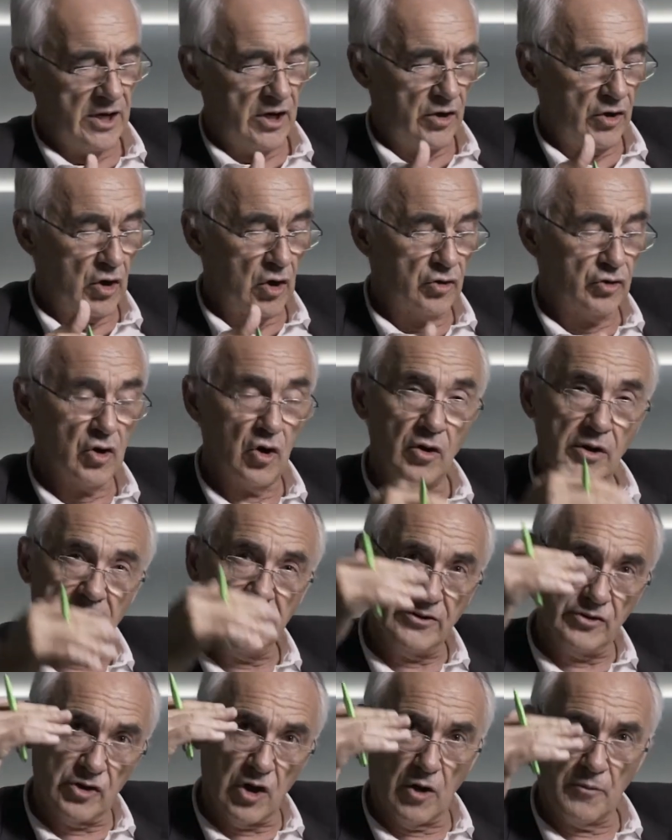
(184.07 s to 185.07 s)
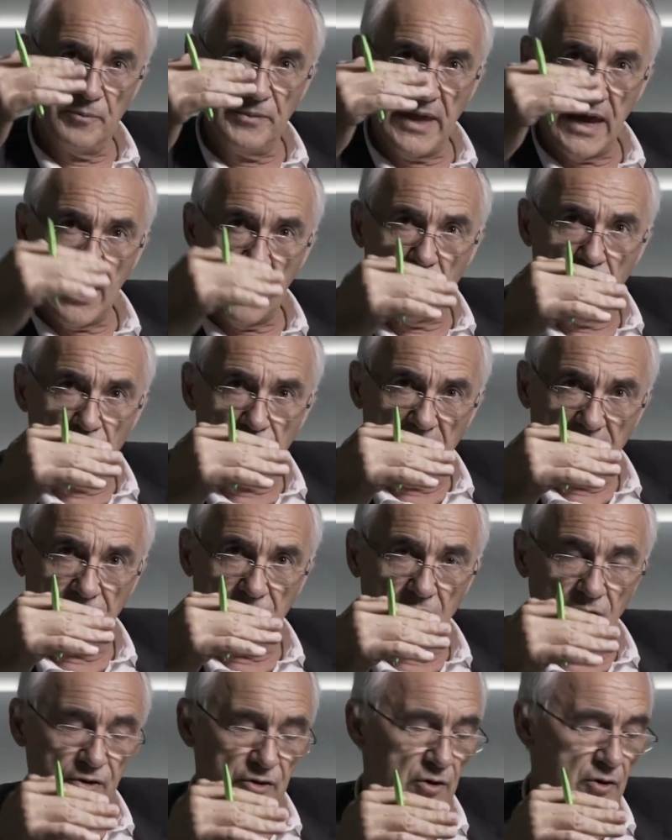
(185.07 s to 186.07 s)
not only top-down, but
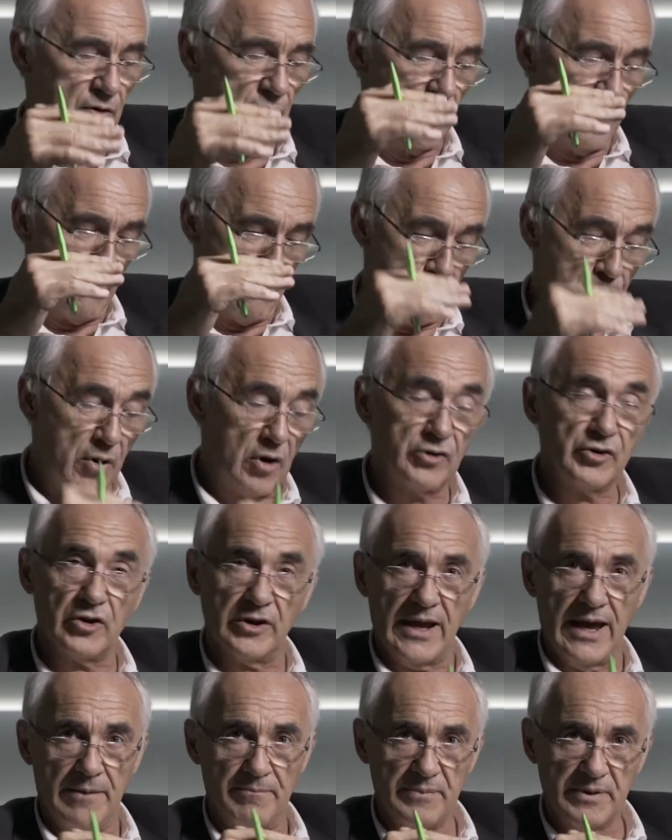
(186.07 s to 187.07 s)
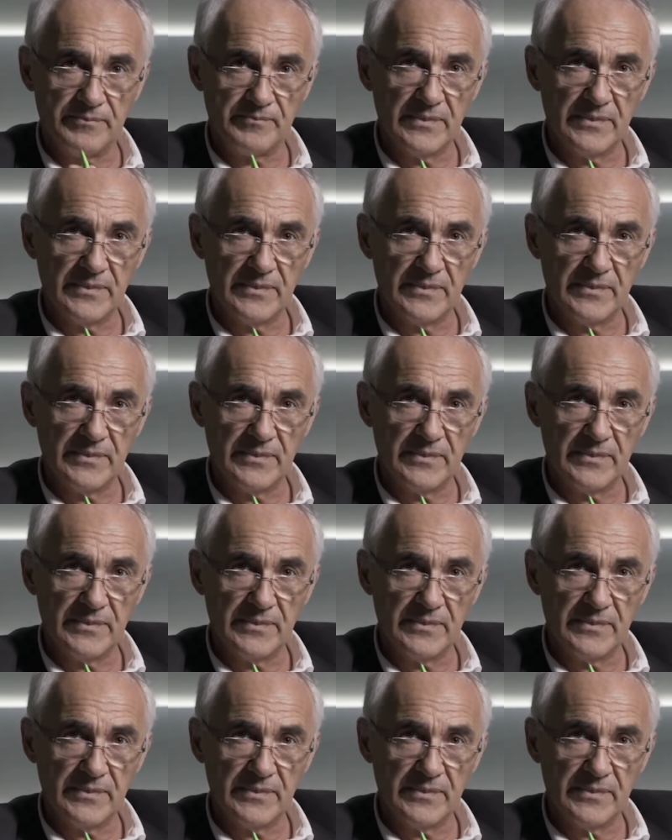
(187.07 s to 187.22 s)
also bottom-up.